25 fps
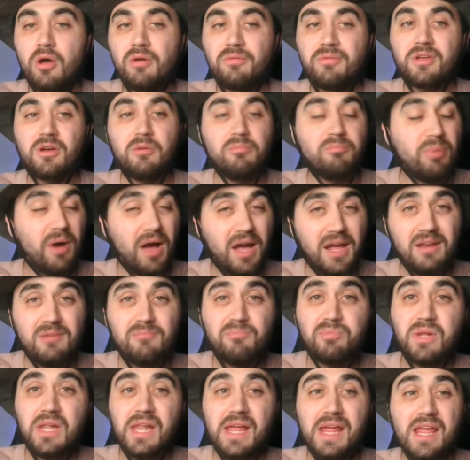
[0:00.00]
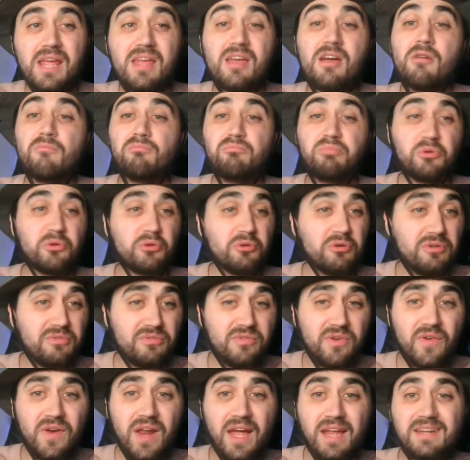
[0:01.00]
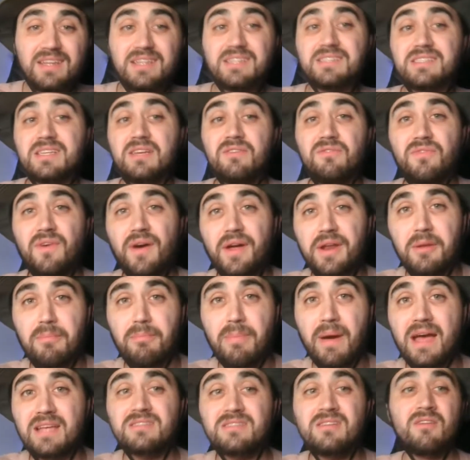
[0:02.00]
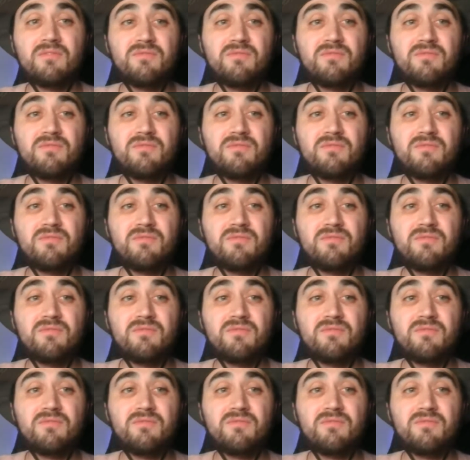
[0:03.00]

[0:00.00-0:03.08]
Combine play. Bruno Fernandes can find a pass.